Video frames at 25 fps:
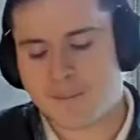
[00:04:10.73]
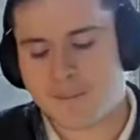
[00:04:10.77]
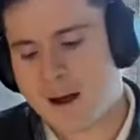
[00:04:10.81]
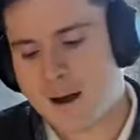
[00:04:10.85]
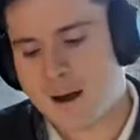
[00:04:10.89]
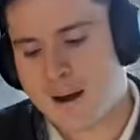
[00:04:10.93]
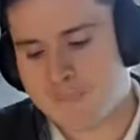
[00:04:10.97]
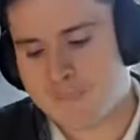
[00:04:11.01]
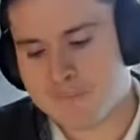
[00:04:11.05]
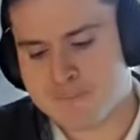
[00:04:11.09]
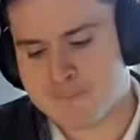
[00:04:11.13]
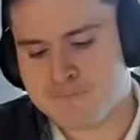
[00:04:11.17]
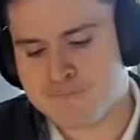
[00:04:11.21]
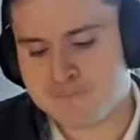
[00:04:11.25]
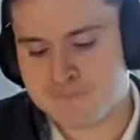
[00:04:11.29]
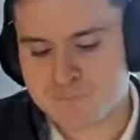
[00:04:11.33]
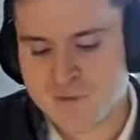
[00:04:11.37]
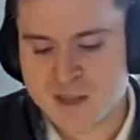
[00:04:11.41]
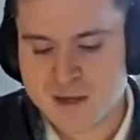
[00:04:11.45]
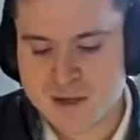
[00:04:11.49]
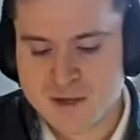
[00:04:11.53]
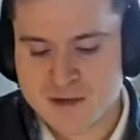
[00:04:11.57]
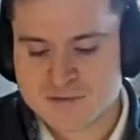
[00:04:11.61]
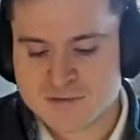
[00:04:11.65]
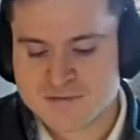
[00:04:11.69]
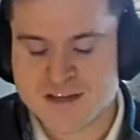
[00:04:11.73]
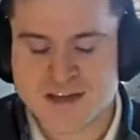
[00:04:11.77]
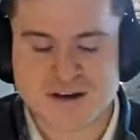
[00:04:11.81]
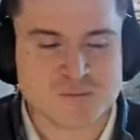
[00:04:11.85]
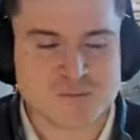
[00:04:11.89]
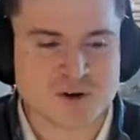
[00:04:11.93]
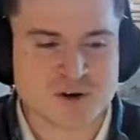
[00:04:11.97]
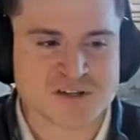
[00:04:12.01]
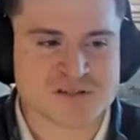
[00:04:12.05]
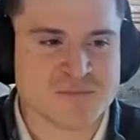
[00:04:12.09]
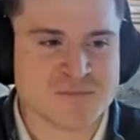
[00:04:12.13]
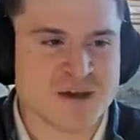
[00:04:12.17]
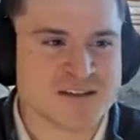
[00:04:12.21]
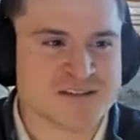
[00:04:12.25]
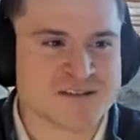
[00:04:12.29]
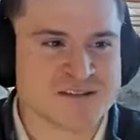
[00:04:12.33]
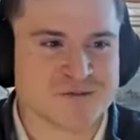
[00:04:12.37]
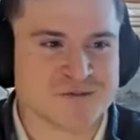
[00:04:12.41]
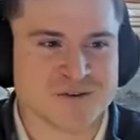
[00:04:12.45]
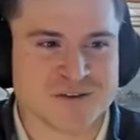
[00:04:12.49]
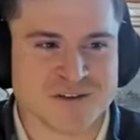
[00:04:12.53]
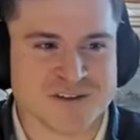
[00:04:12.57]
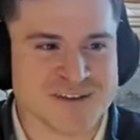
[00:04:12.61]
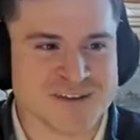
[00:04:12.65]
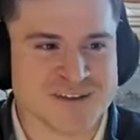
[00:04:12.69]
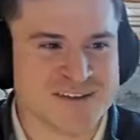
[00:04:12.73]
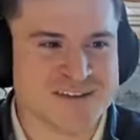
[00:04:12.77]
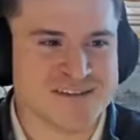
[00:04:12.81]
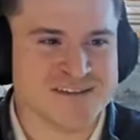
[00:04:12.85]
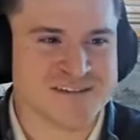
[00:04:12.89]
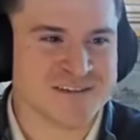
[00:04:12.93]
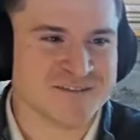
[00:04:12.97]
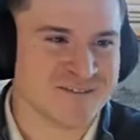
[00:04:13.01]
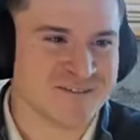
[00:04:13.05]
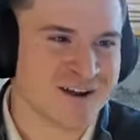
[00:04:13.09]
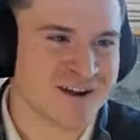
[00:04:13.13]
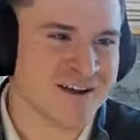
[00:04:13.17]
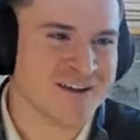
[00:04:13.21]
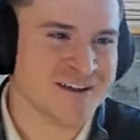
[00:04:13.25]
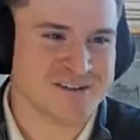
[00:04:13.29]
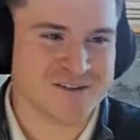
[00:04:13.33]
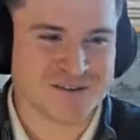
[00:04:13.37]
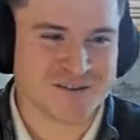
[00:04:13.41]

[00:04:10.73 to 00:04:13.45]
Um, Databricks makes it really easy, right?